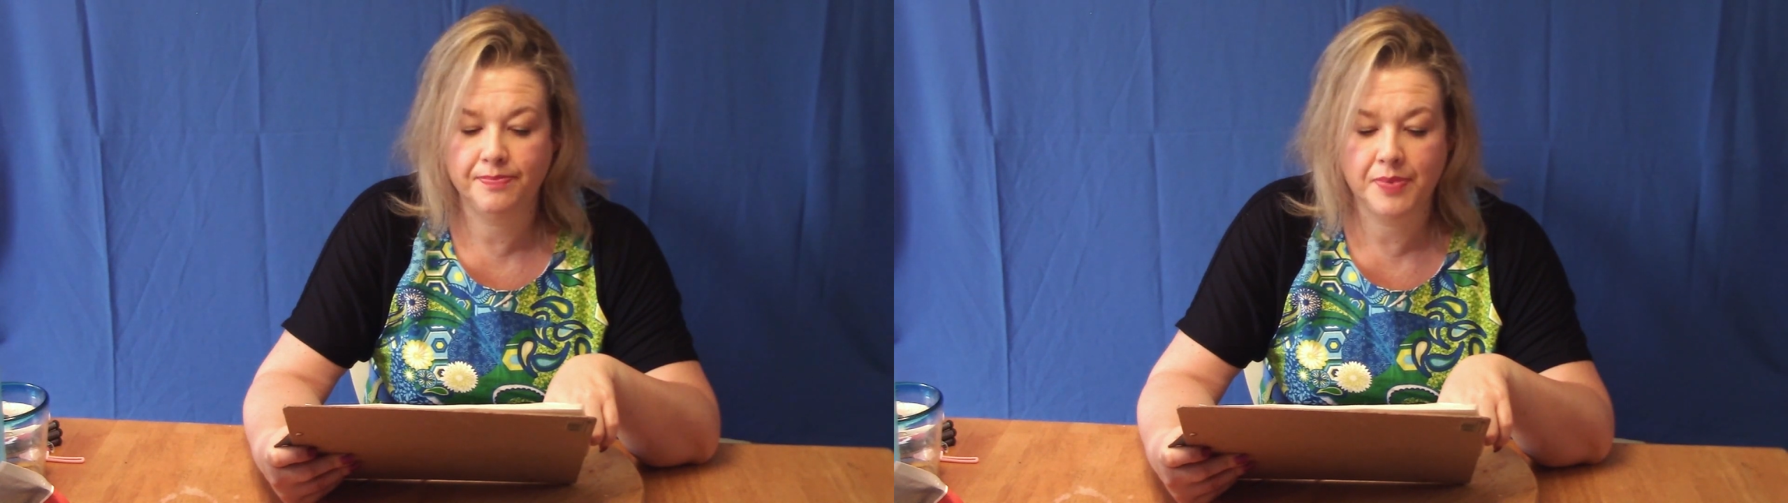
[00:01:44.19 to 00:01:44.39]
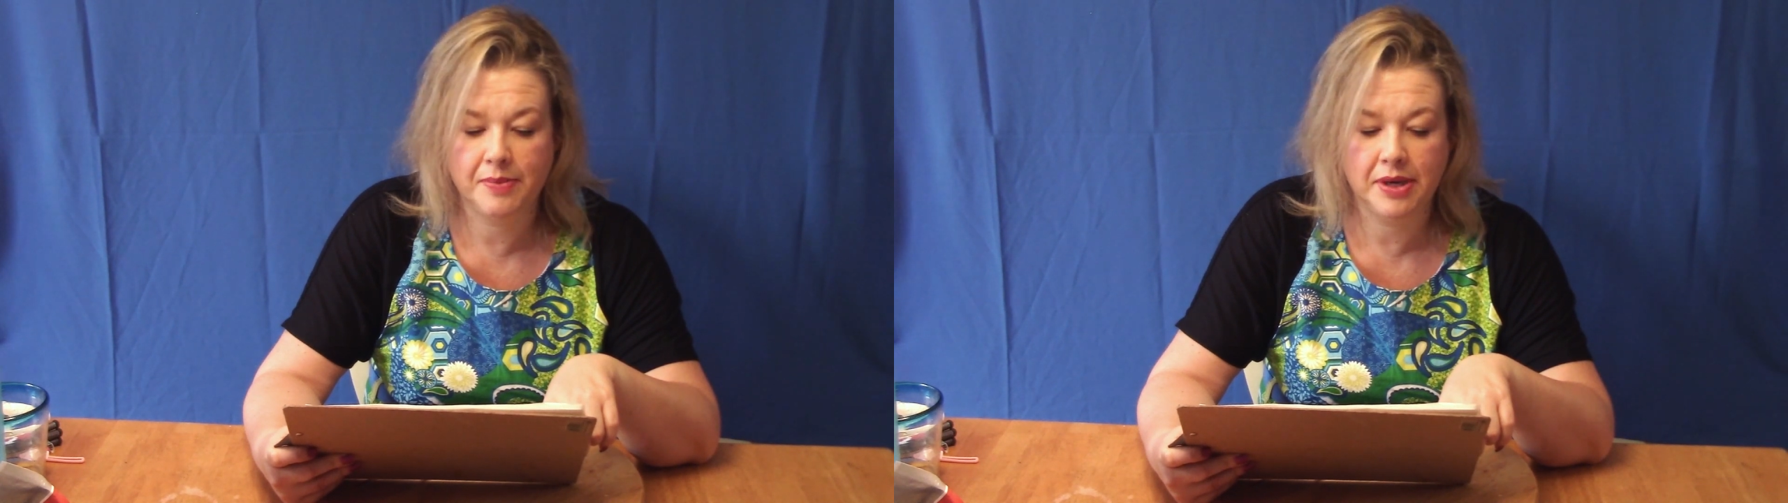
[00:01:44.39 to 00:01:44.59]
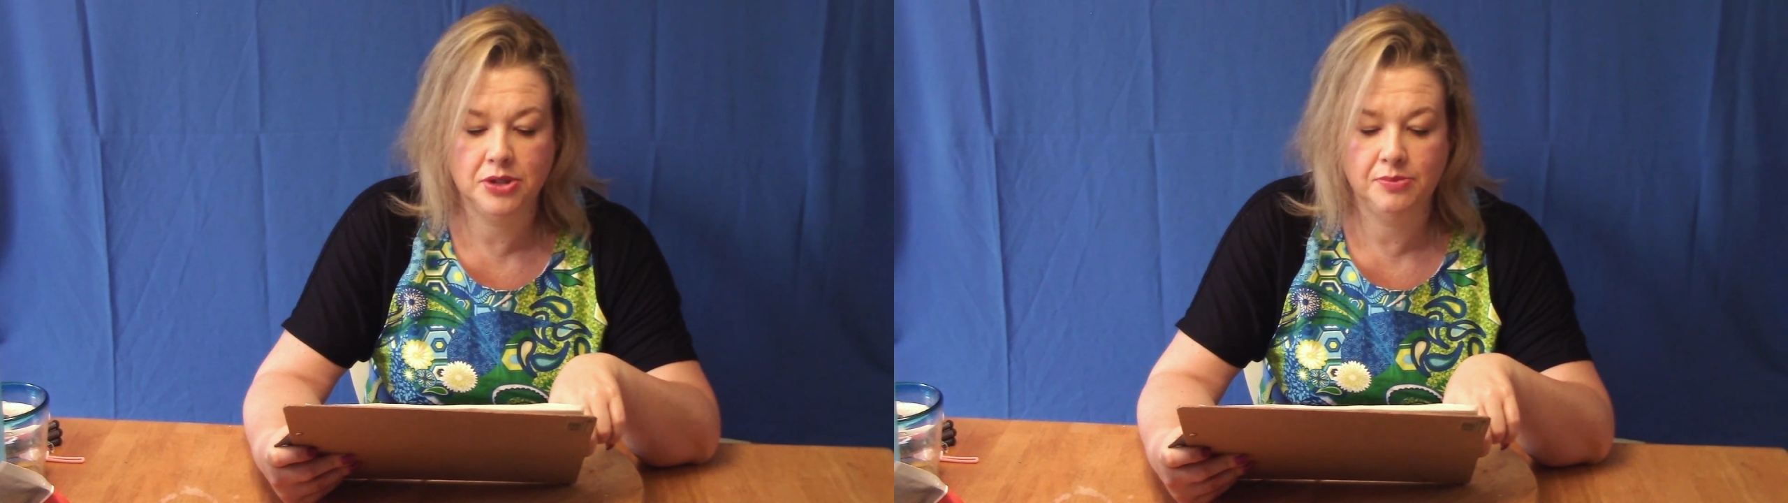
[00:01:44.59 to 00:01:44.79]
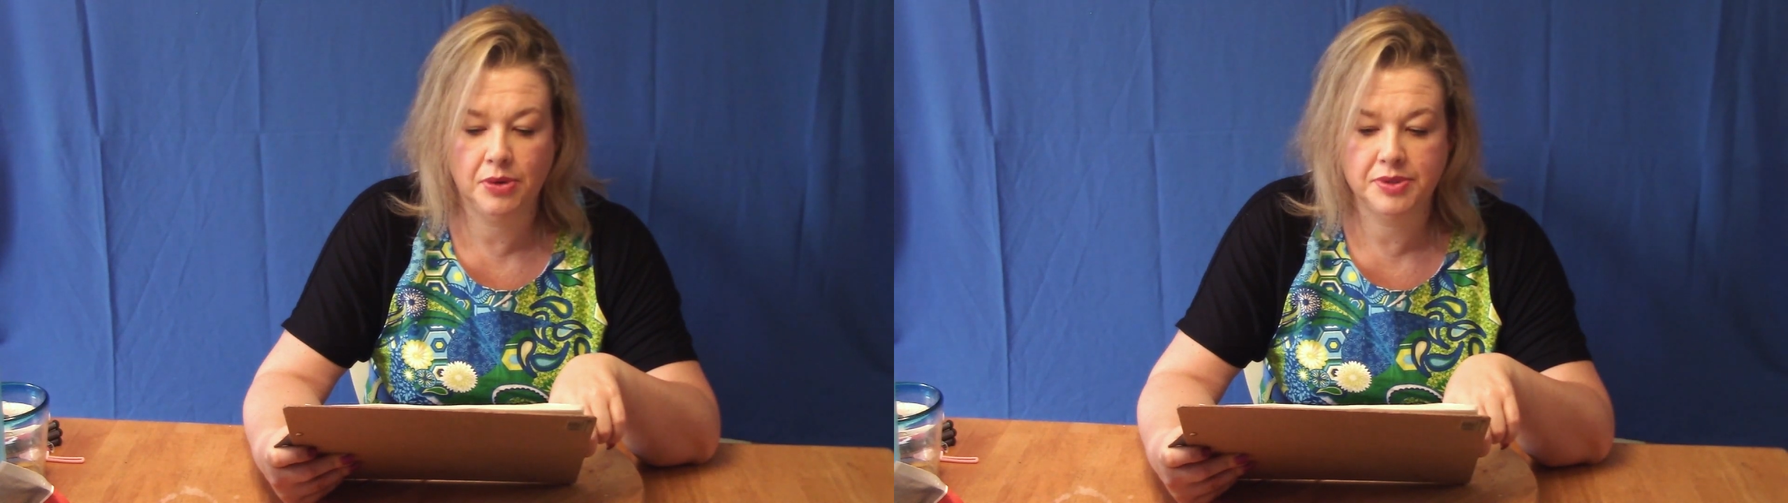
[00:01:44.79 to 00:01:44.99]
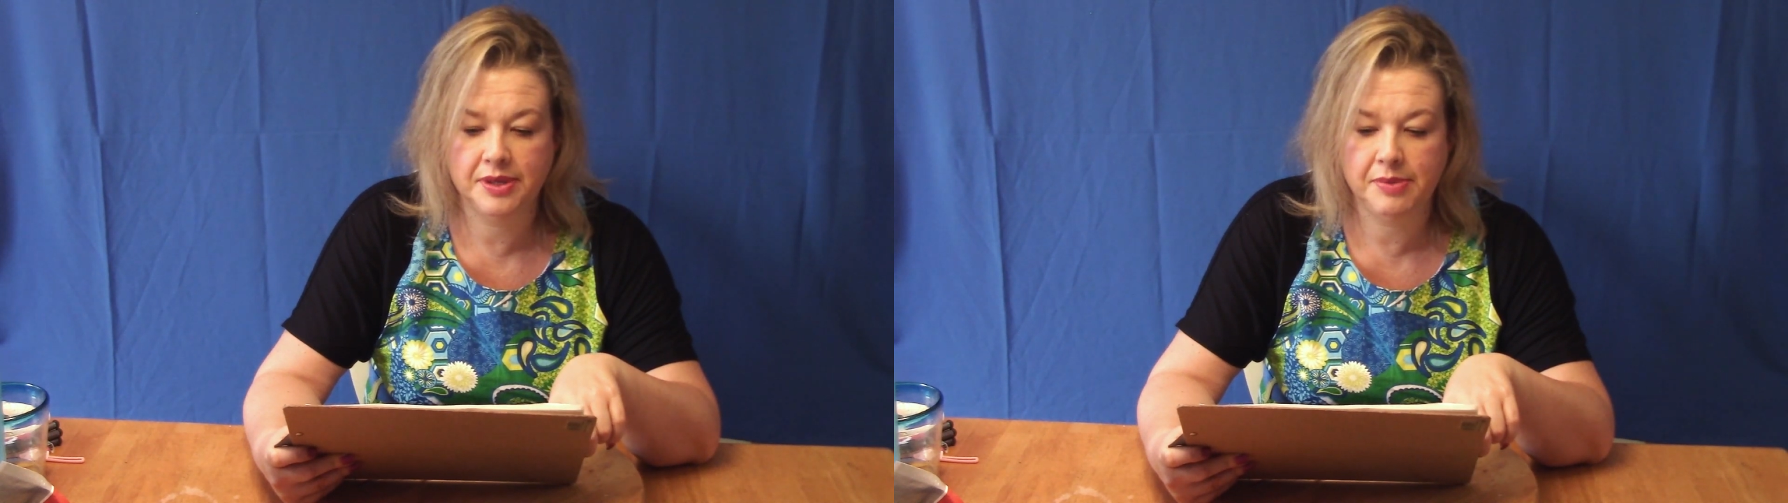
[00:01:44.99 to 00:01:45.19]
I might do
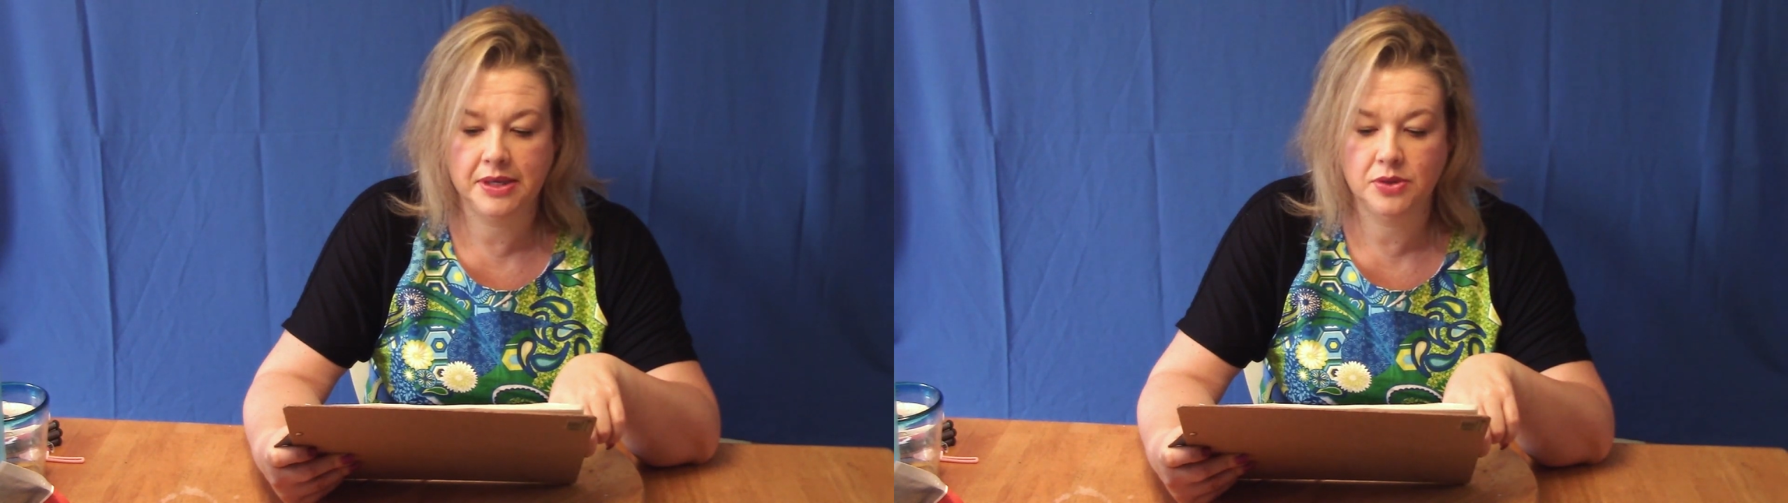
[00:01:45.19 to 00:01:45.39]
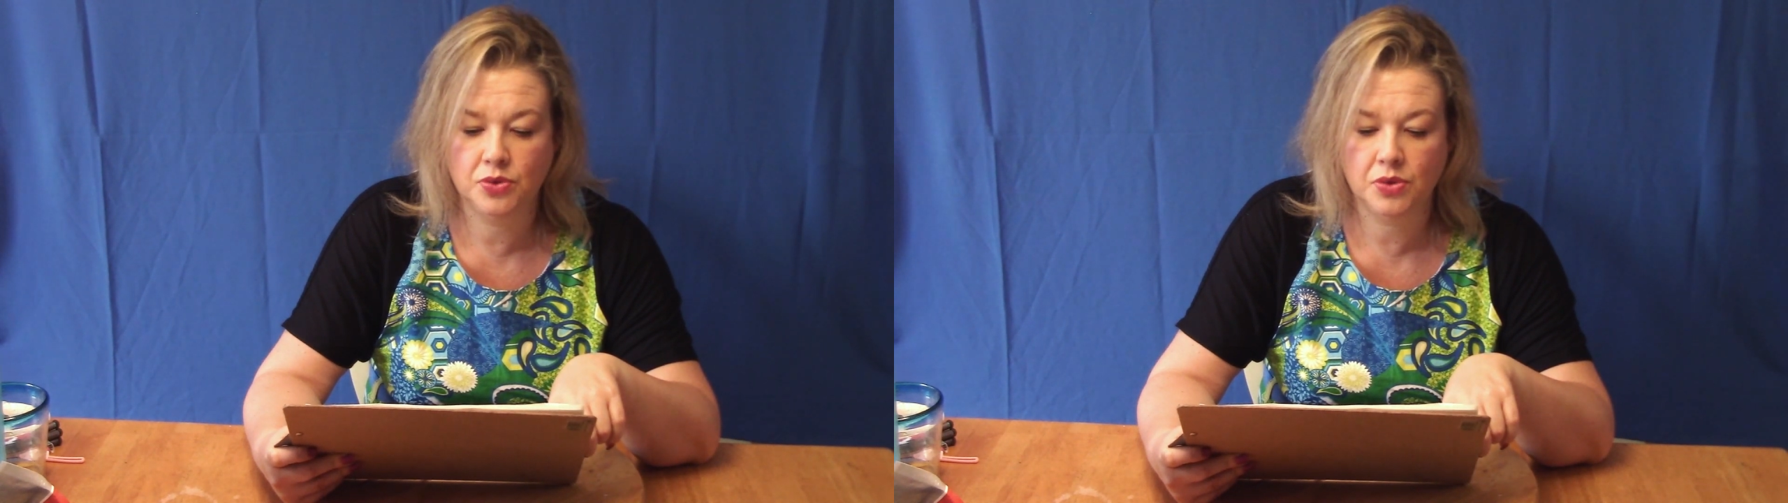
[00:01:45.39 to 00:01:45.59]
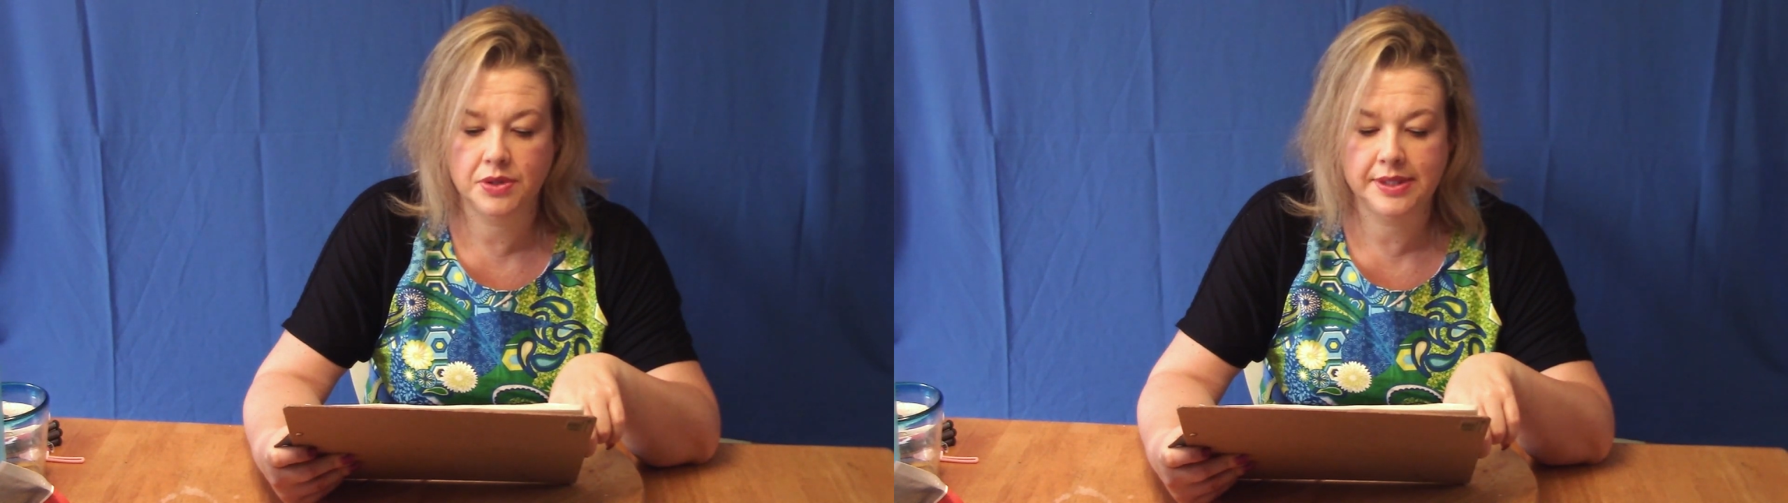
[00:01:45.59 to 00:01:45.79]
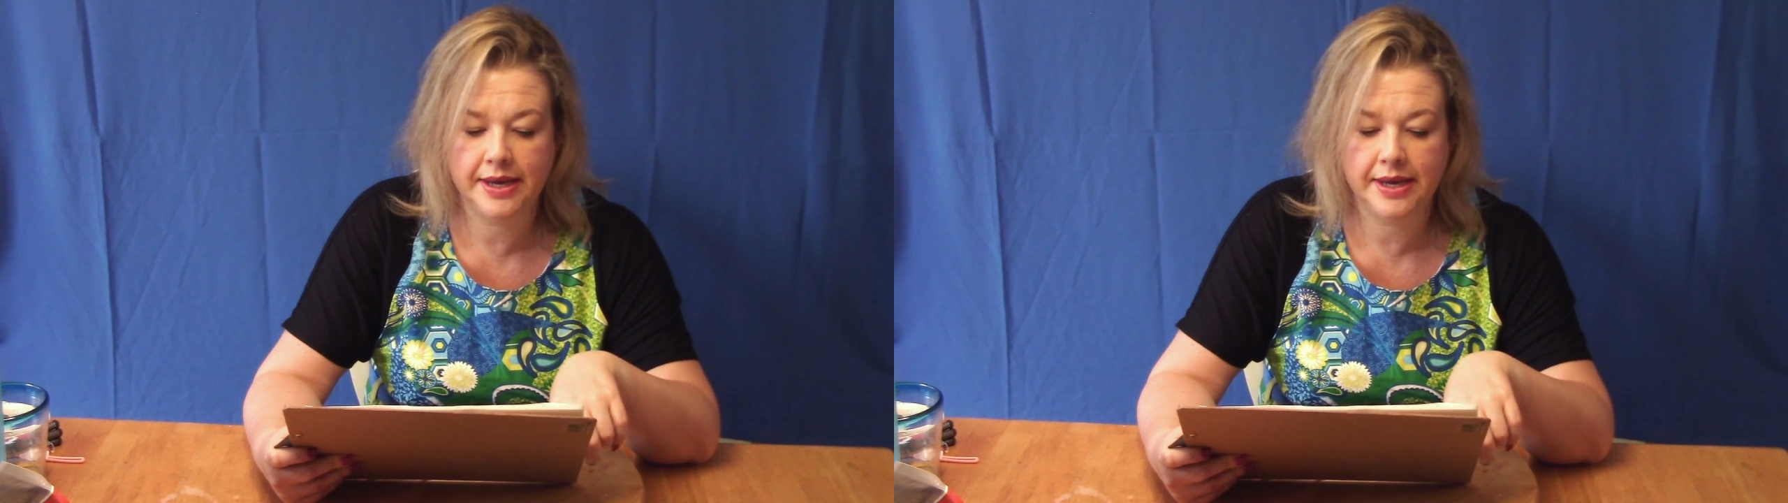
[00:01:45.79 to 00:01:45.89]
both, some indoors